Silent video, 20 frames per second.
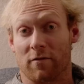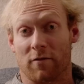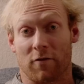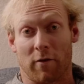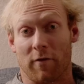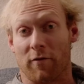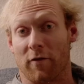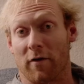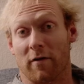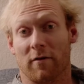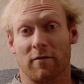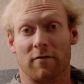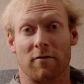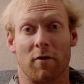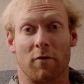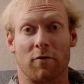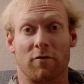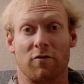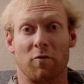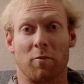terrific, so
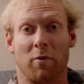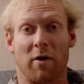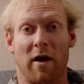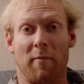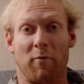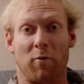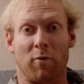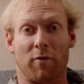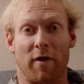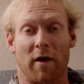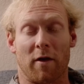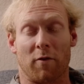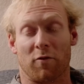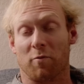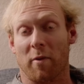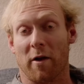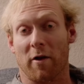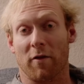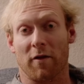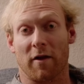I was super happy with that. It was
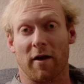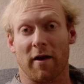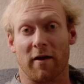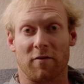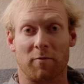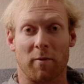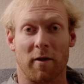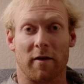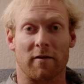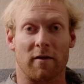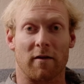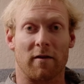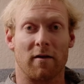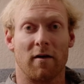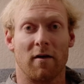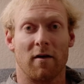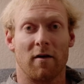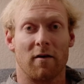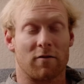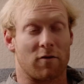better than I expected.
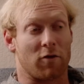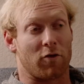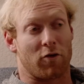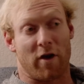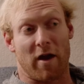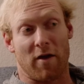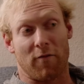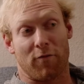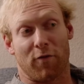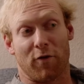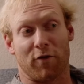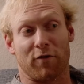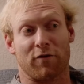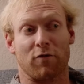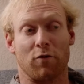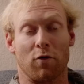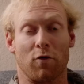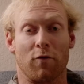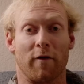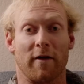It's a great first
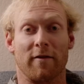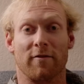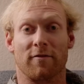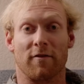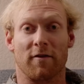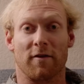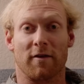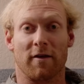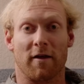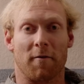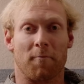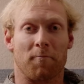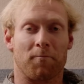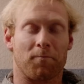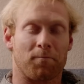2 events of the day.